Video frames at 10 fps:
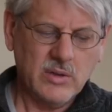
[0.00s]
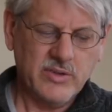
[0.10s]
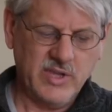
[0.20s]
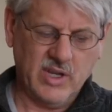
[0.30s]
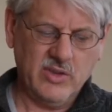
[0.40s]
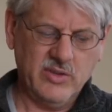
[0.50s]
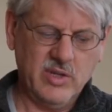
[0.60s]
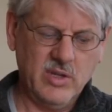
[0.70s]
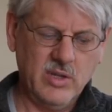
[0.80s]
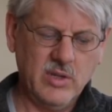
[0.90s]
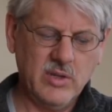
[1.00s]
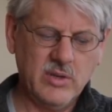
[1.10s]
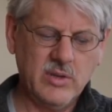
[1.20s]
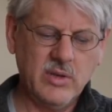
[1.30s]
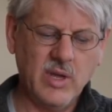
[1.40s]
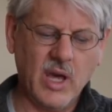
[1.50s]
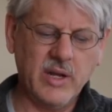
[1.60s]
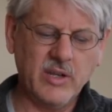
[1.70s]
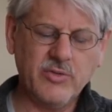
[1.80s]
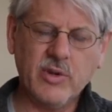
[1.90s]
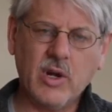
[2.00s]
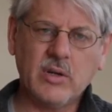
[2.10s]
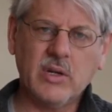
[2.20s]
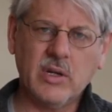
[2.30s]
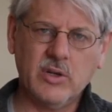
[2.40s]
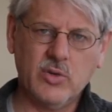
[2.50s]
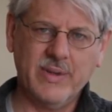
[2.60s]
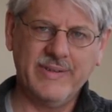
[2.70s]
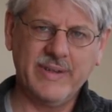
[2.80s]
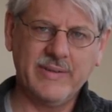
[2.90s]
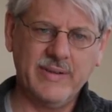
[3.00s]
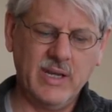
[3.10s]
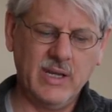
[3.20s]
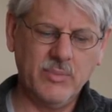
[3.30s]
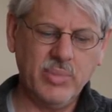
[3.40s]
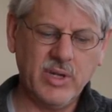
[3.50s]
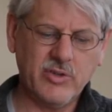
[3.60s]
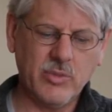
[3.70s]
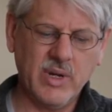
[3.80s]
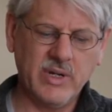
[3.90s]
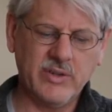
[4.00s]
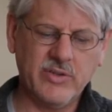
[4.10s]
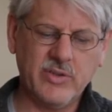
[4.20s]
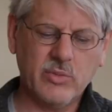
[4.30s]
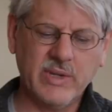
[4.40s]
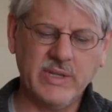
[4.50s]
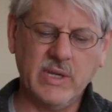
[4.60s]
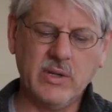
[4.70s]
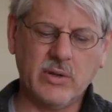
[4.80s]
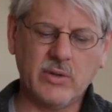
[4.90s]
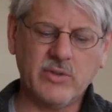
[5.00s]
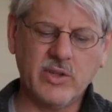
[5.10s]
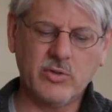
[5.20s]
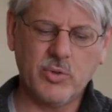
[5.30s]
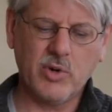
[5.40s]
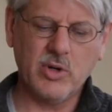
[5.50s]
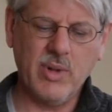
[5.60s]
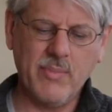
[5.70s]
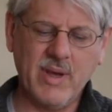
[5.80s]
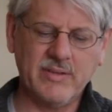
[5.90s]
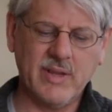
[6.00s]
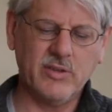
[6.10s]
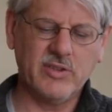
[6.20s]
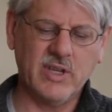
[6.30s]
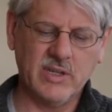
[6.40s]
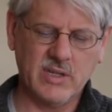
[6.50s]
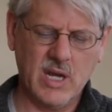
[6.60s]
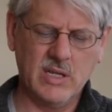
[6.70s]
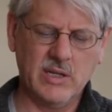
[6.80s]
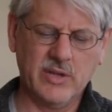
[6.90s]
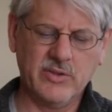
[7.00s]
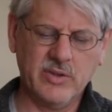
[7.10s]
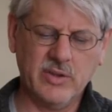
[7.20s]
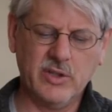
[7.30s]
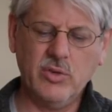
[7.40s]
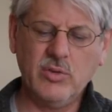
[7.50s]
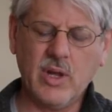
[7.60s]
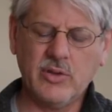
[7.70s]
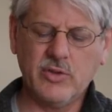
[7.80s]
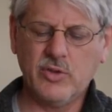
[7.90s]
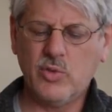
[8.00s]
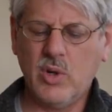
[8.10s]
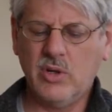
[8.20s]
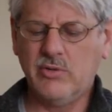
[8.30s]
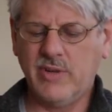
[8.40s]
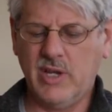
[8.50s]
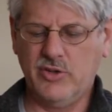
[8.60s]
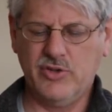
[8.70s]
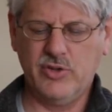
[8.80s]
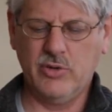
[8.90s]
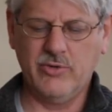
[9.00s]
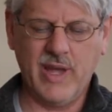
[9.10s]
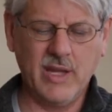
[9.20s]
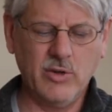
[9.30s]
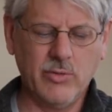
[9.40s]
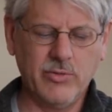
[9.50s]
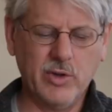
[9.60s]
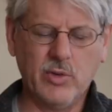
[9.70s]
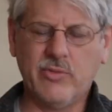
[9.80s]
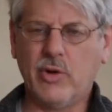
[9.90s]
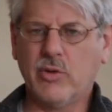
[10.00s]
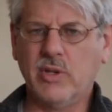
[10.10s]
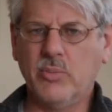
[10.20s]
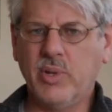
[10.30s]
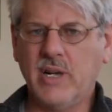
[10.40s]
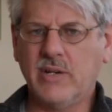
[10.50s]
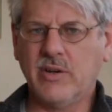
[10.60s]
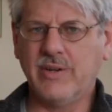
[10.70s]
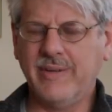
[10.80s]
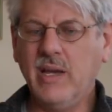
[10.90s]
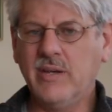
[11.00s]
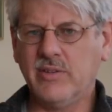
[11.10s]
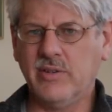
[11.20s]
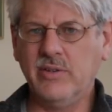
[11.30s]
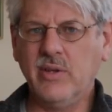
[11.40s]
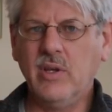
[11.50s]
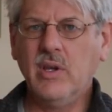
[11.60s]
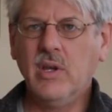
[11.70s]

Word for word: Sixth, an ice free Arctic in 2016, plus or minus three years, as reported by Maslowski and colleagues in the 2012 issue of Annual View of Earth and Planetary Sciences.